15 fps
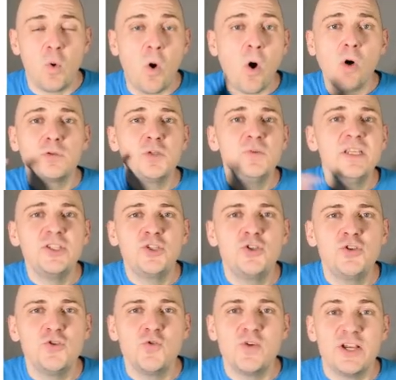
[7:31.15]
All you need to
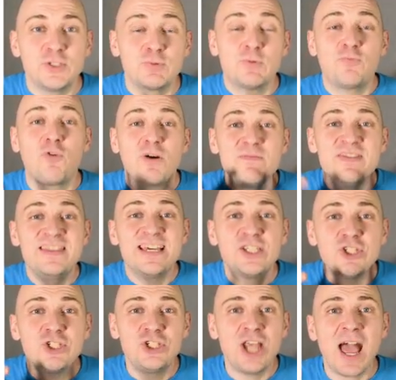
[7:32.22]
do is perform
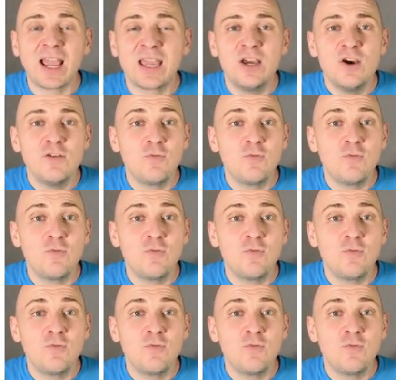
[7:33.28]
this check